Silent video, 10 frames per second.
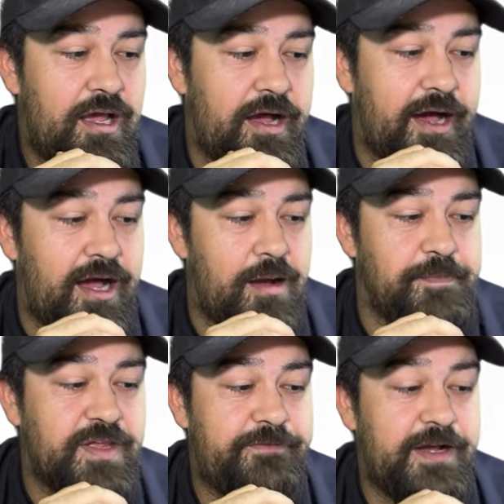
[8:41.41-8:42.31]
Um,
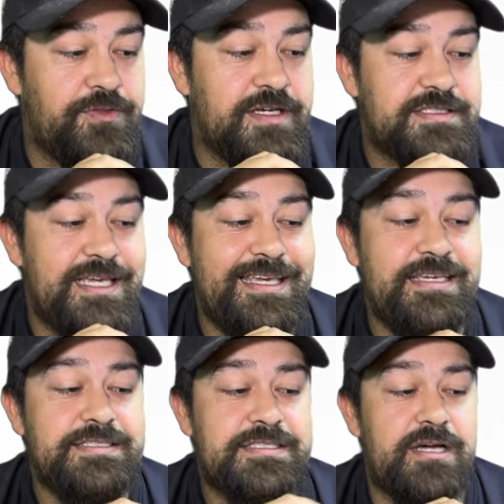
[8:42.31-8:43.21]
found this
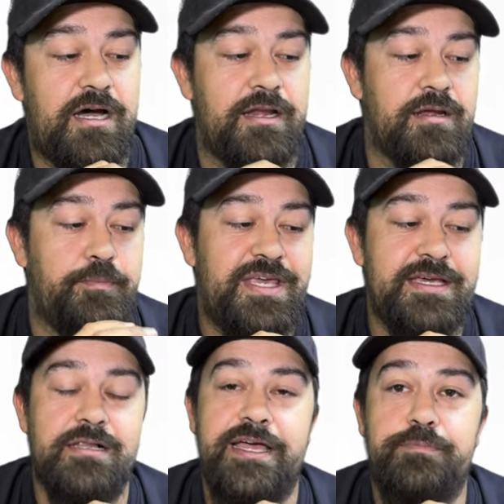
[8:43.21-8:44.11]
eSUN P
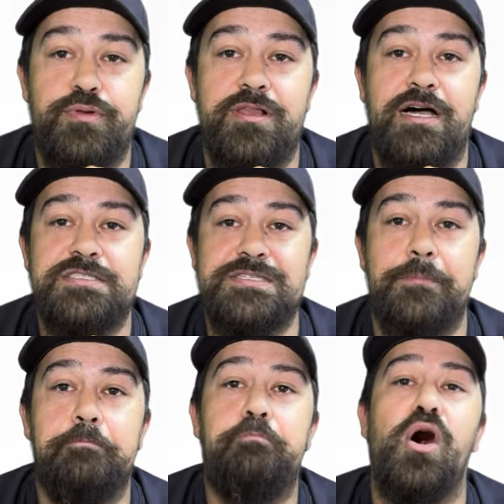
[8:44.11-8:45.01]
L A Plus
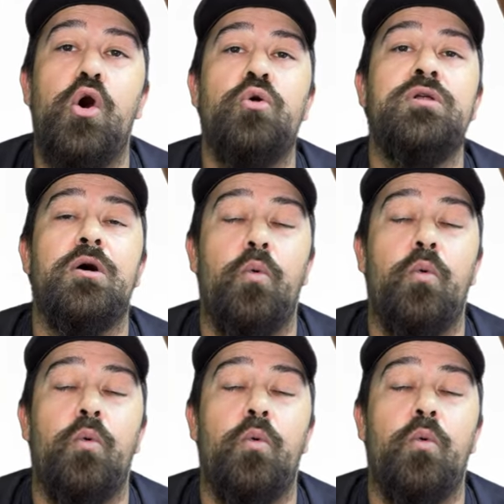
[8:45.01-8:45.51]
Bone